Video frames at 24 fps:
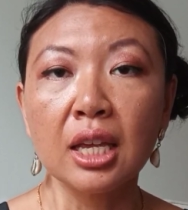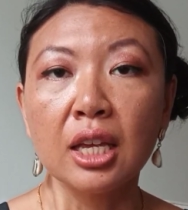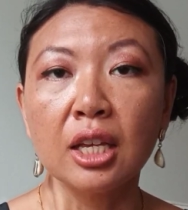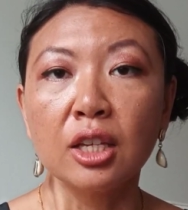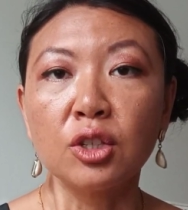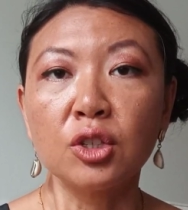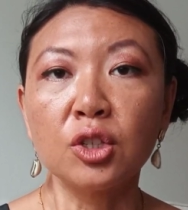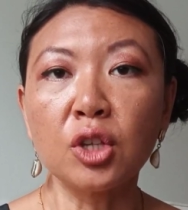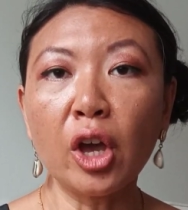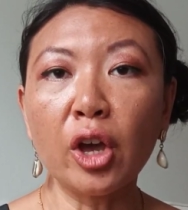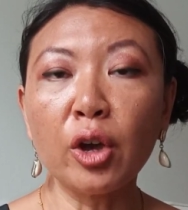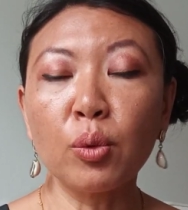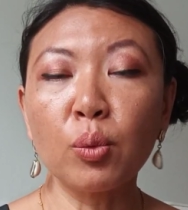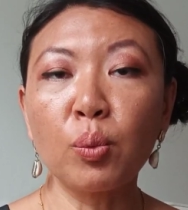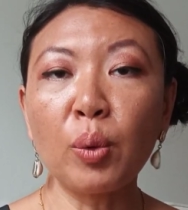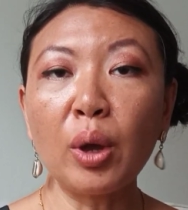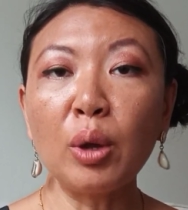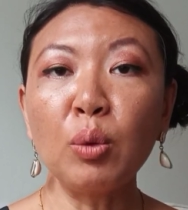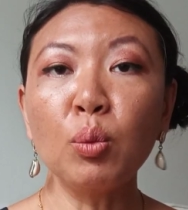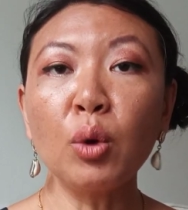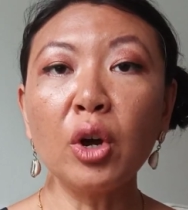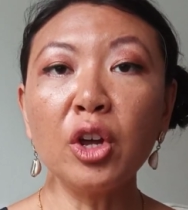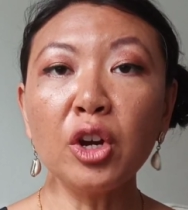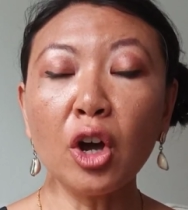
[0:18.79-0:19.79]
So
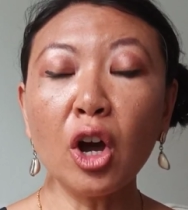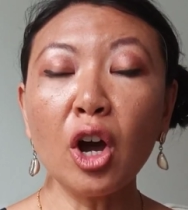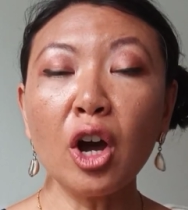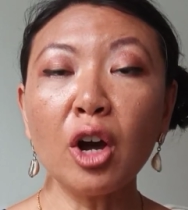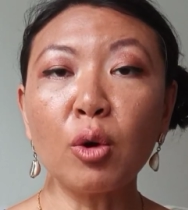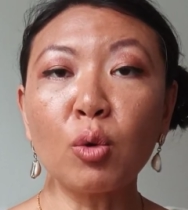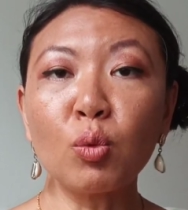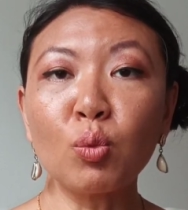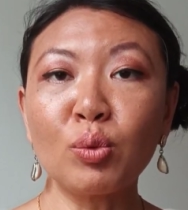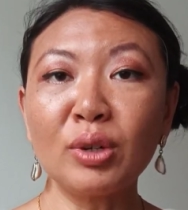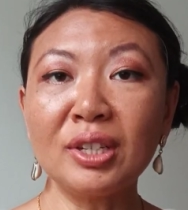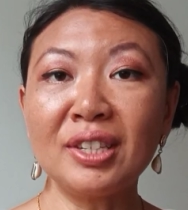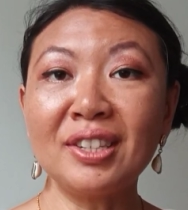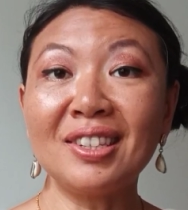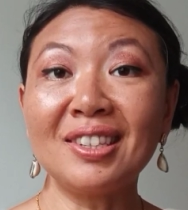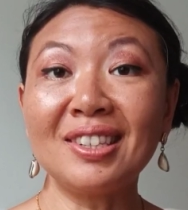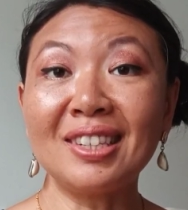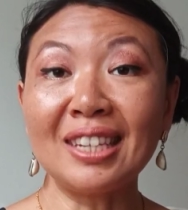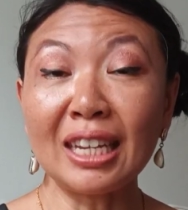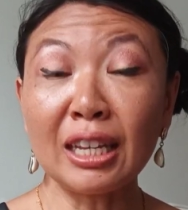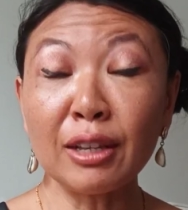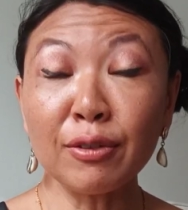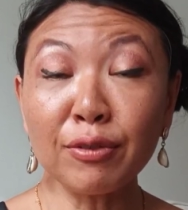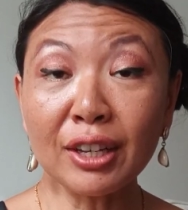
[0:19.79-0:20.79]
when we're not
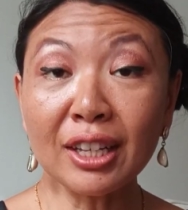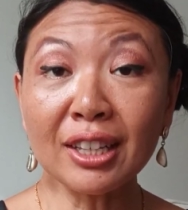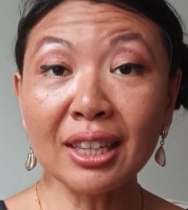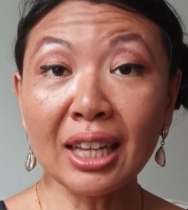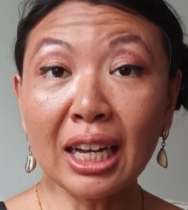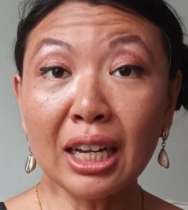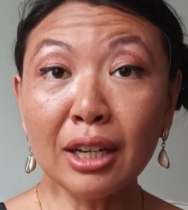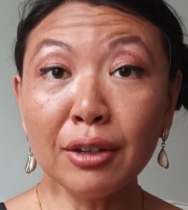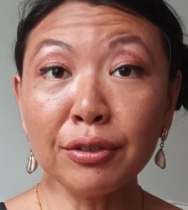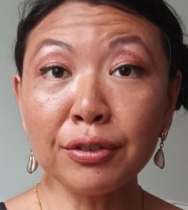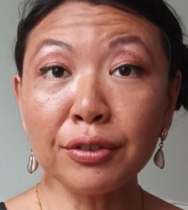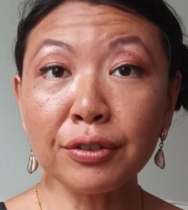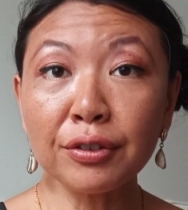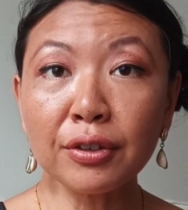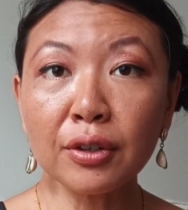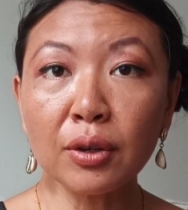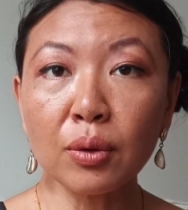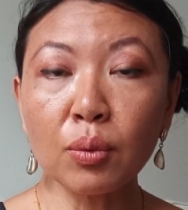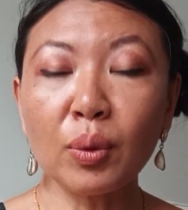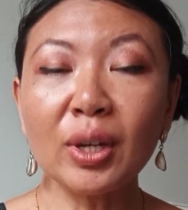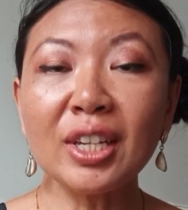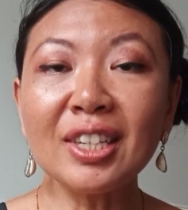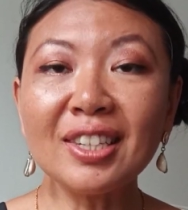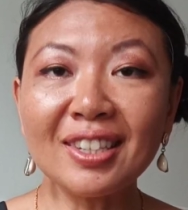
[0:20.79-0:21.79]
receiving love,
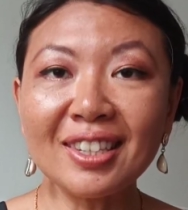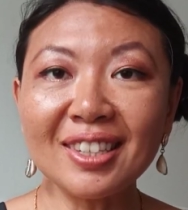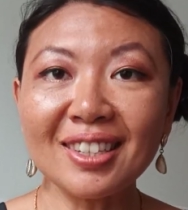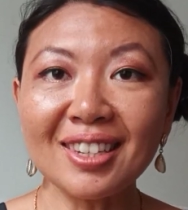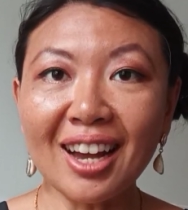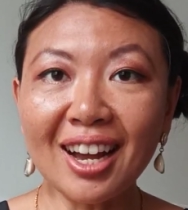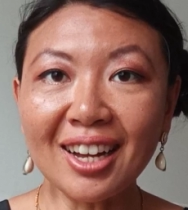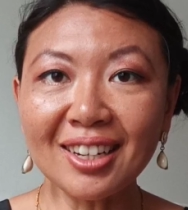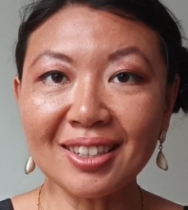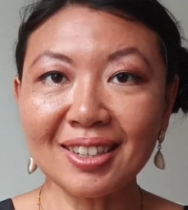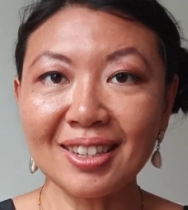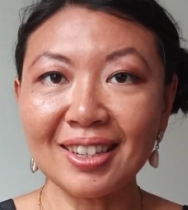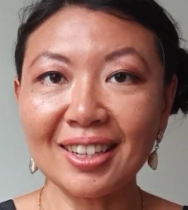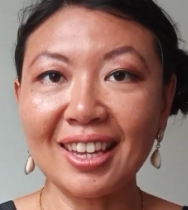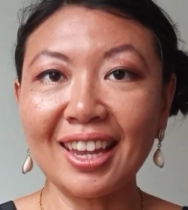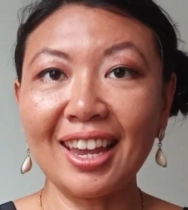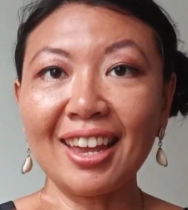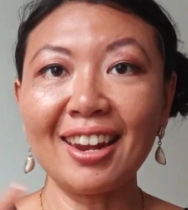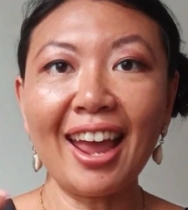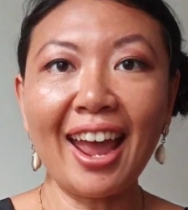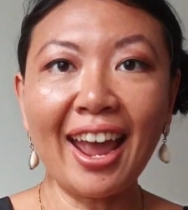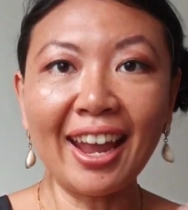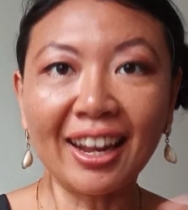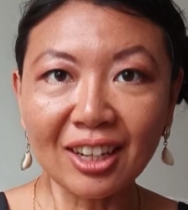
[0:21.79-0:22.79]
we start to
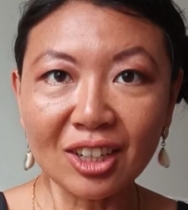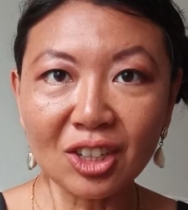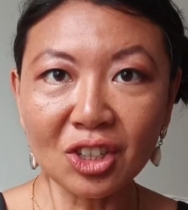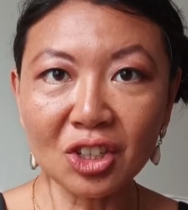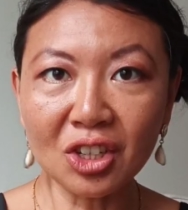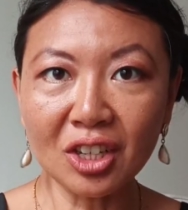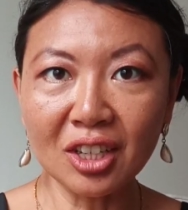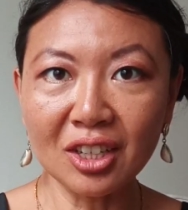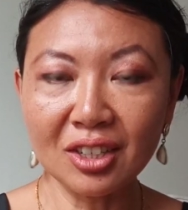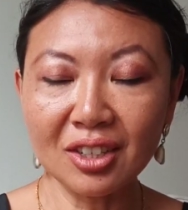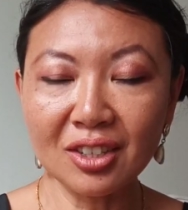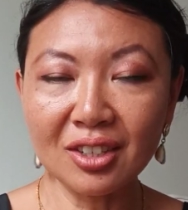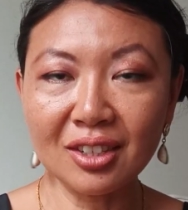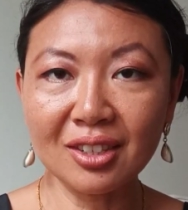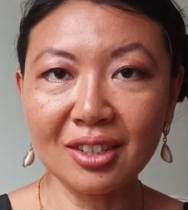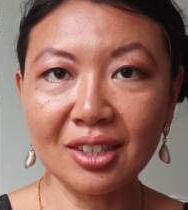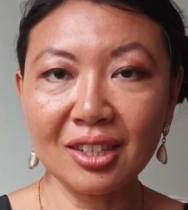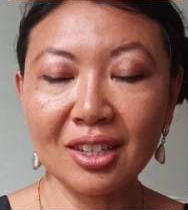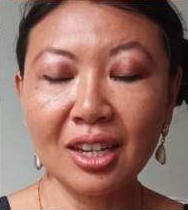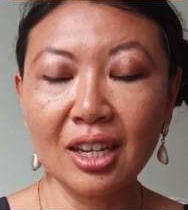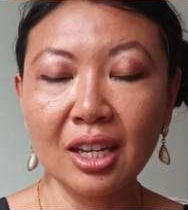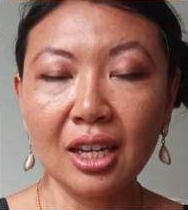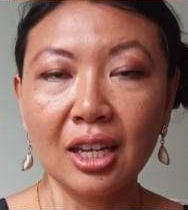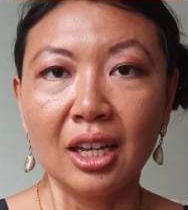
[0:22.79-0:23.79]
get anxious,
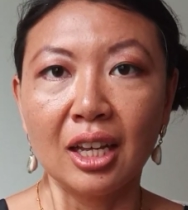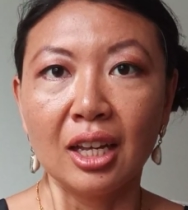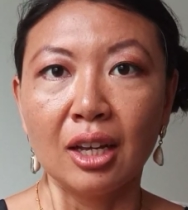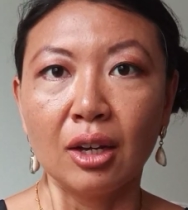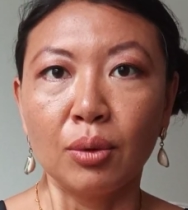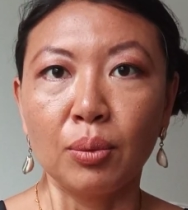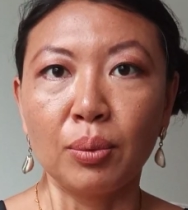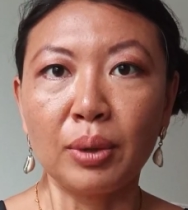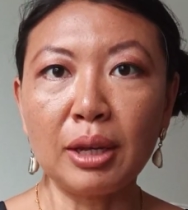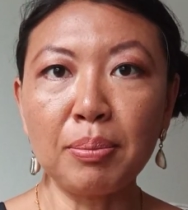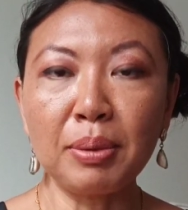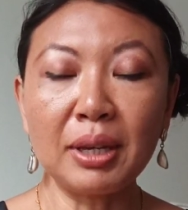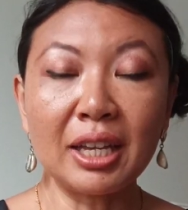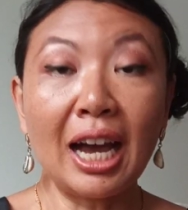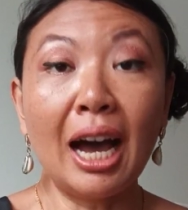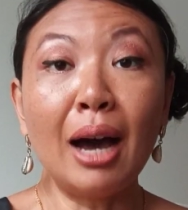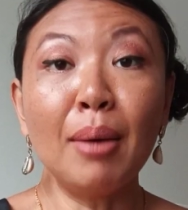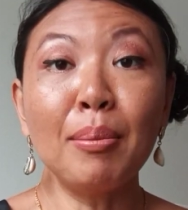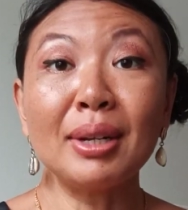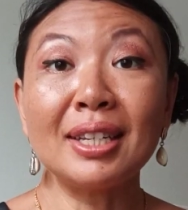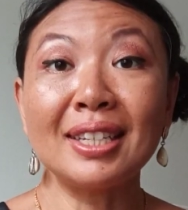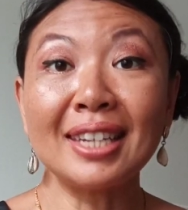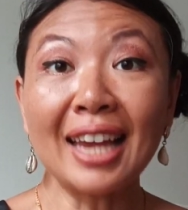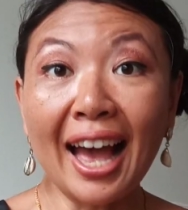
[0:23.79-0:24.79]
we
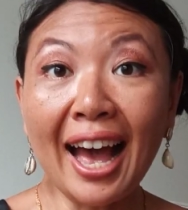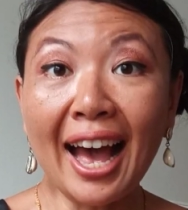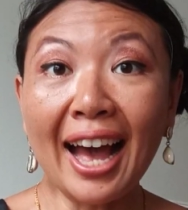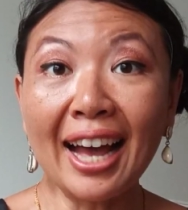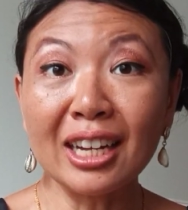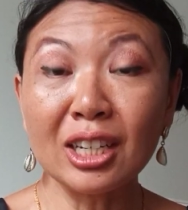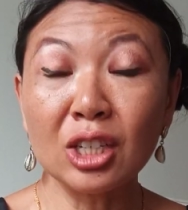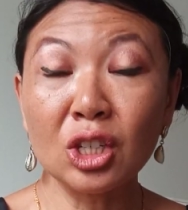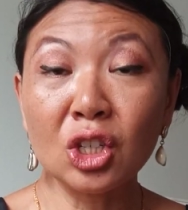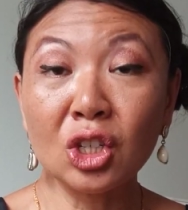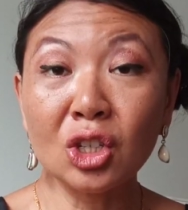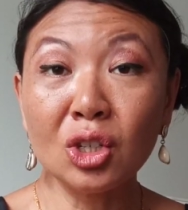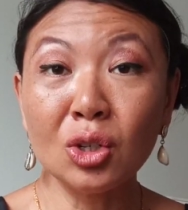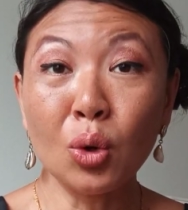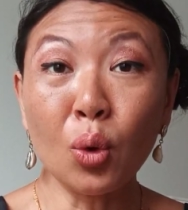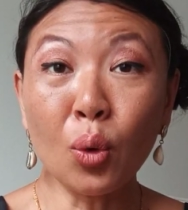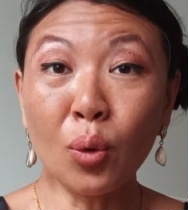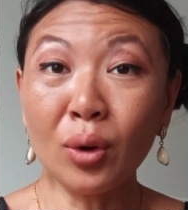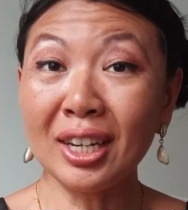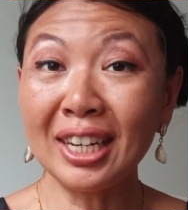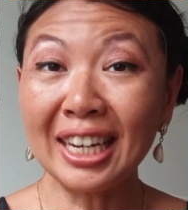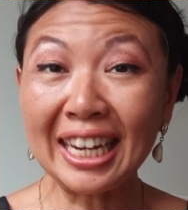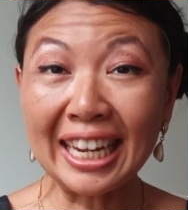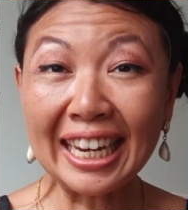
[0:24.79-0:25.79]
become attached or
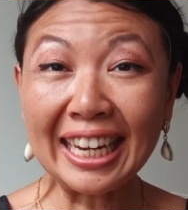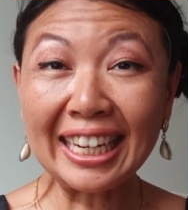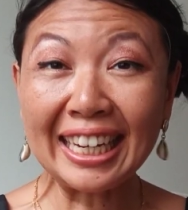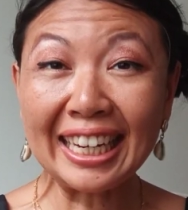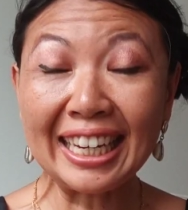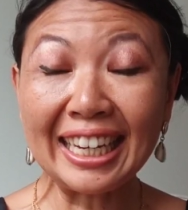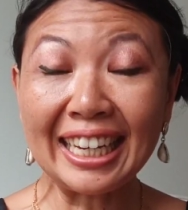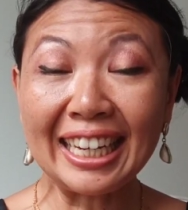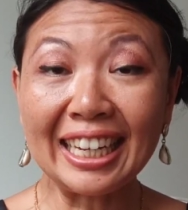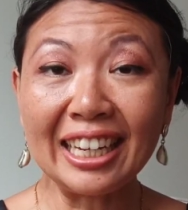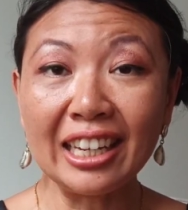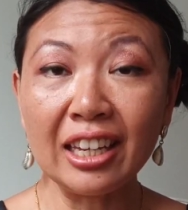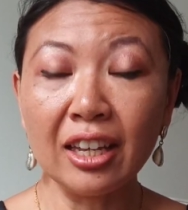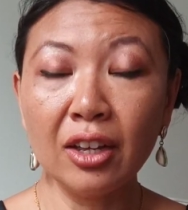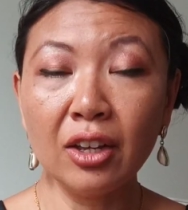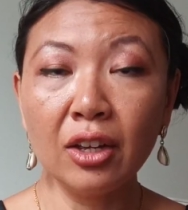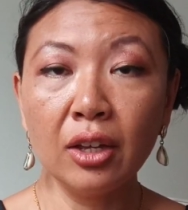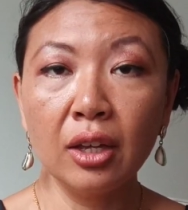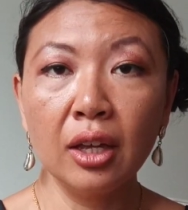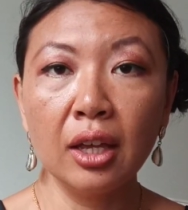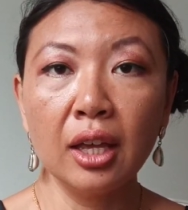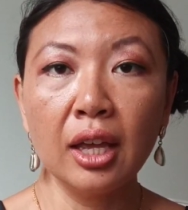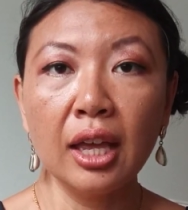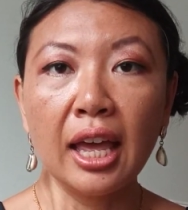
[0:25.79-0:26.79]
needy,
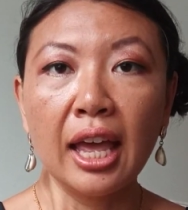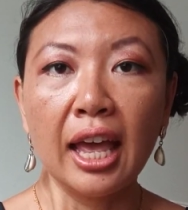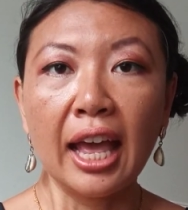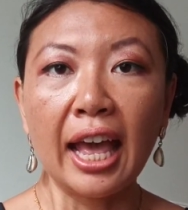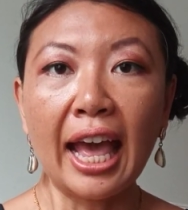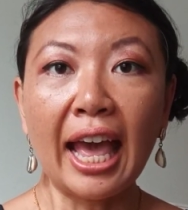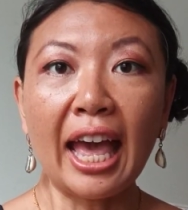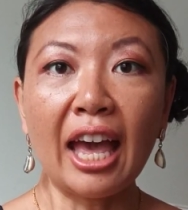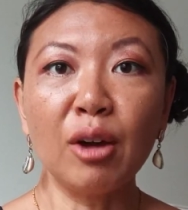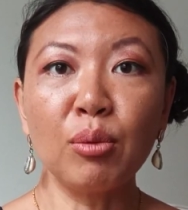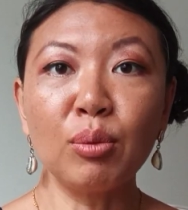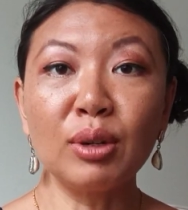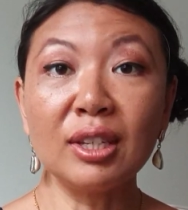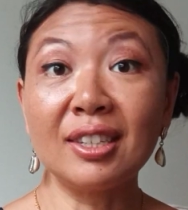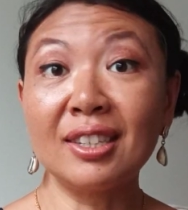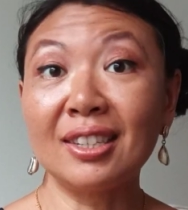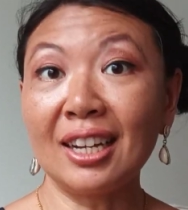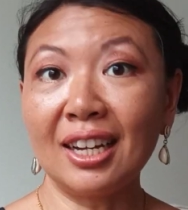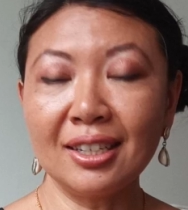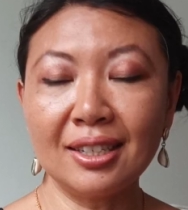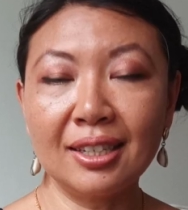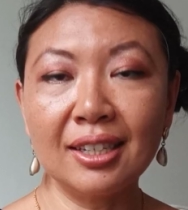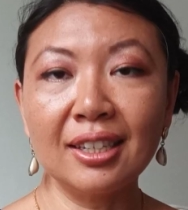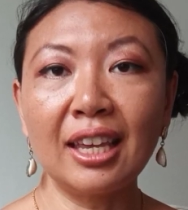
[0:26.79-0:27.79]
and we
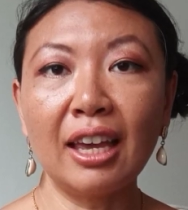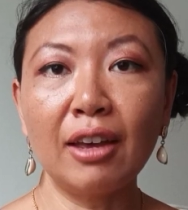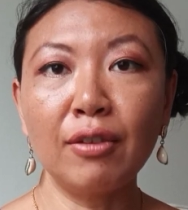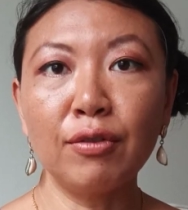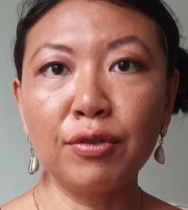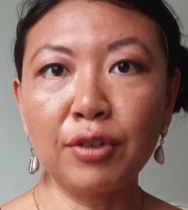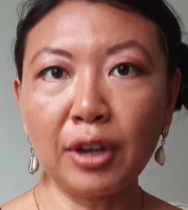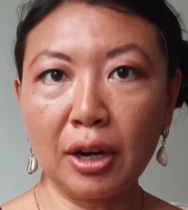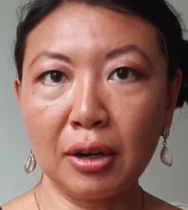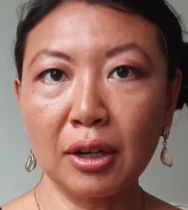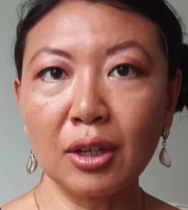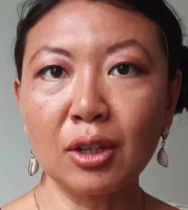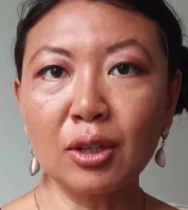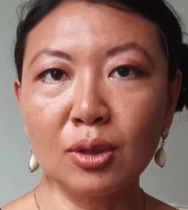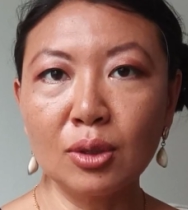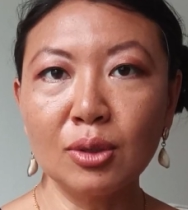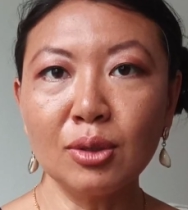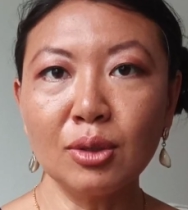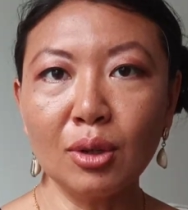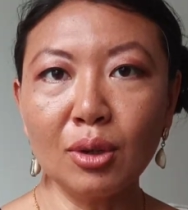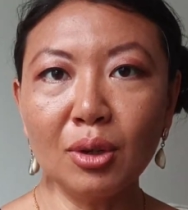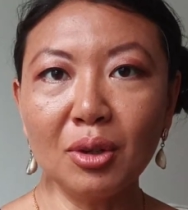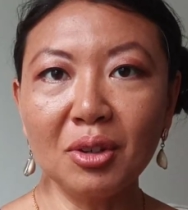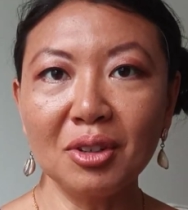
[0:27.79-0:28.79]
start to get very
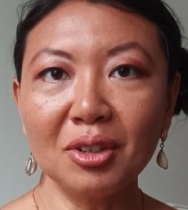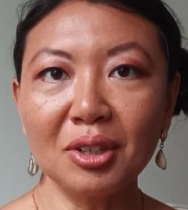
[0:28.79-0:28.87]
concerned.